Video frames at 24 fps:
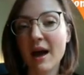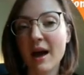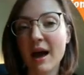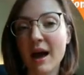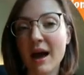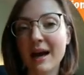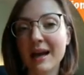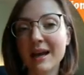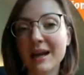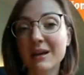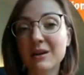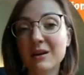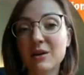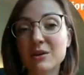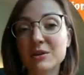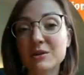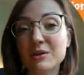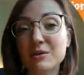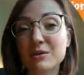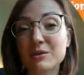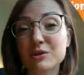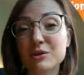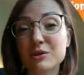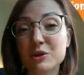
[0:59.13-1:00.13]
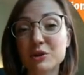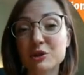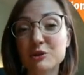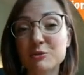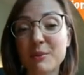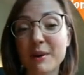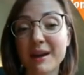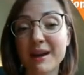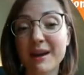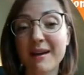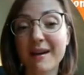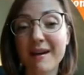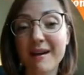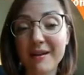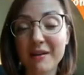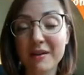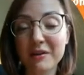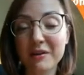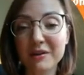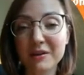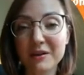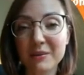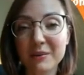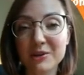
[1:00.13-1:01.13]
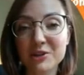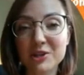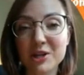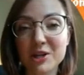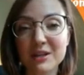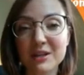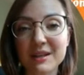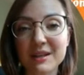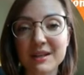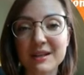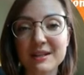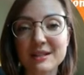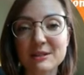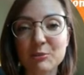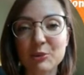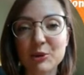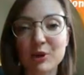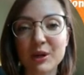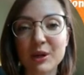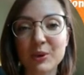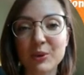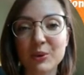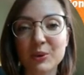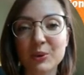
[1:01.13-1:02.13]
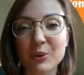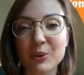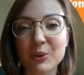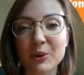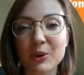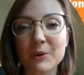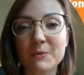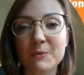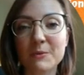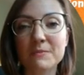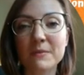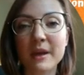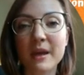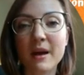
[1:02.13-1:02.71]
I can also search by color, which I is pretty cool,